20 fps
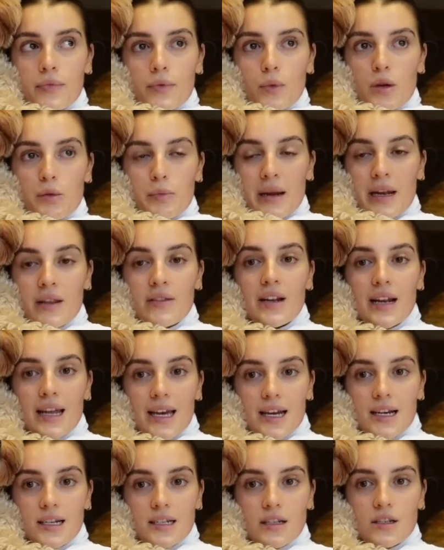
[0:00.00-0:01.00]
We'd been in the
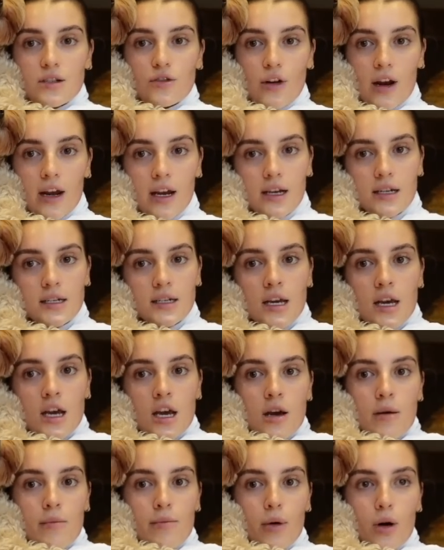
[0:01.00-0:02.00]
Lake District,
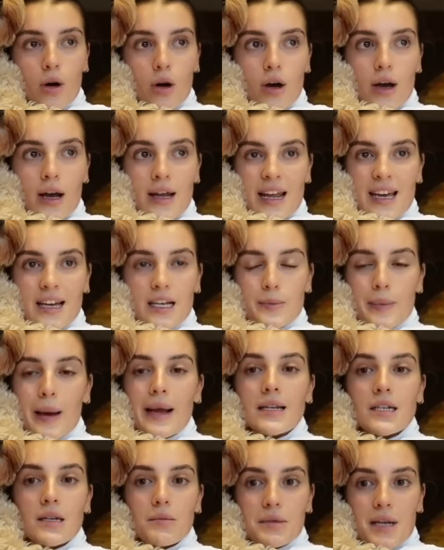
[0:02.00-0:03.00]
But, and I
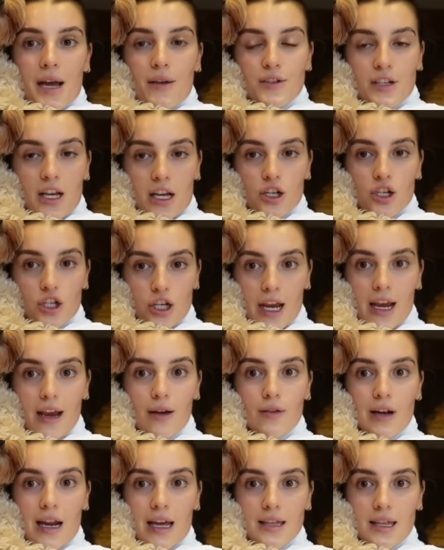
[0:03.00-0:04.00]
expected him to have to get
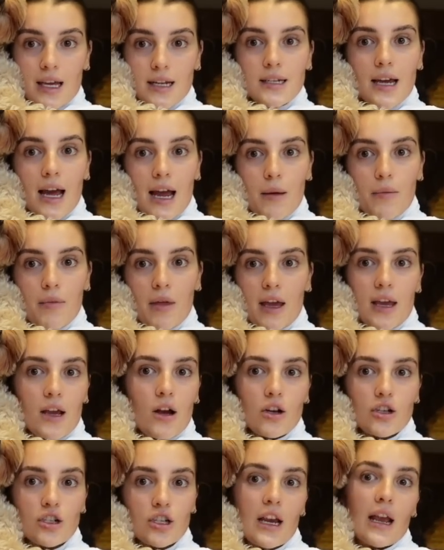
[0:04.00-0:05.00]
shaved, like that time that he
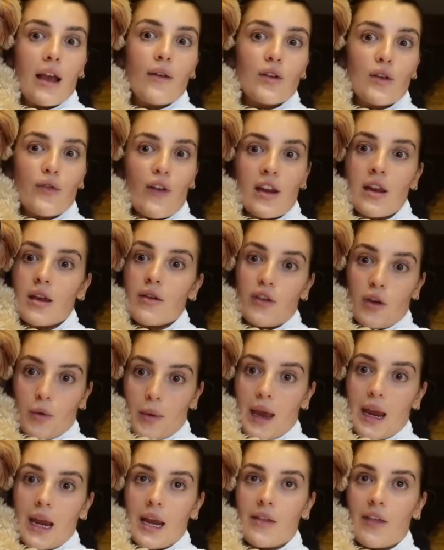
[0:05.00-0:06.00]
got shaved. If any of you were
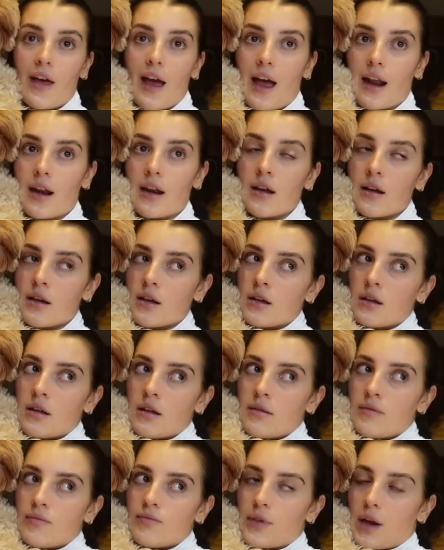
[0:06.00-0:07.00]
here then,
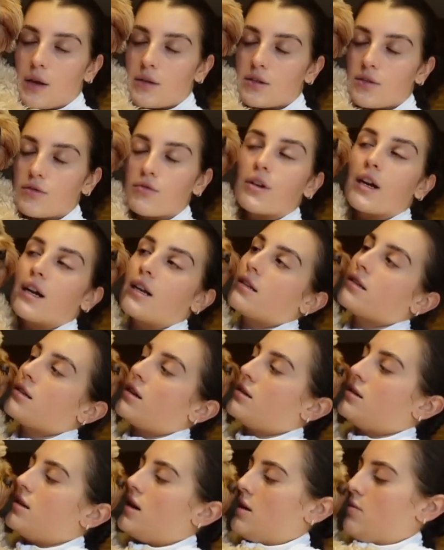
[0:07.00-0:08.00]
that was a really
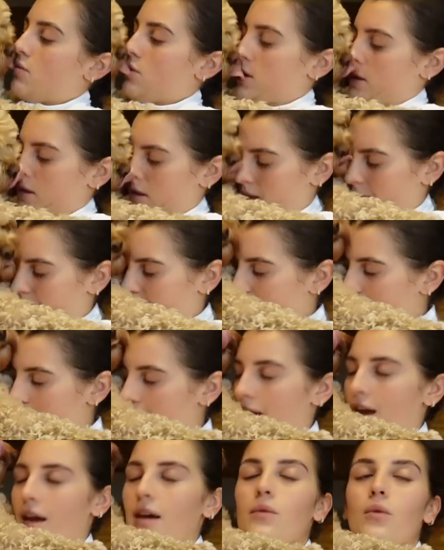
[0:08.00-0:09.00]
sad time, wasn't it?
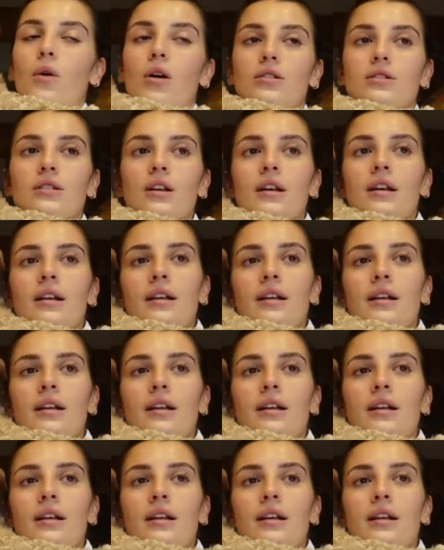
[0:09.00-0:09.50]
Yeah, it was.